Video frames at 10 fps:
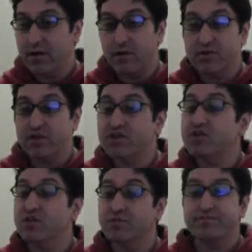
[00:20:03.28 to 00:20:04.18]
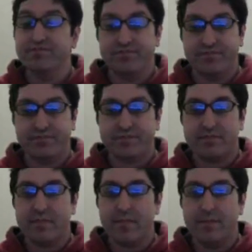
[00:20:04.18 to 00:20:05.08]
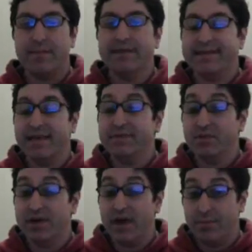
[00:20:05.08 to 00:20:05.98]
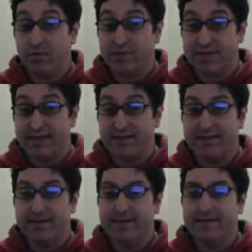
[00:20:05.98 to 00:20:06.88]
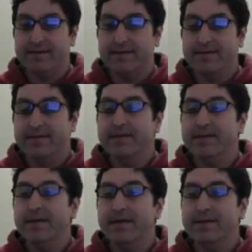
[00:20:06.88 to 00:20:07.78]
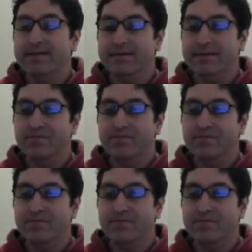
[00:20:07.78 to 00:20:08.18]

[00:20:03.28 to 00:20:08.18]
No, just 2. The same as when I pulled 10. You know,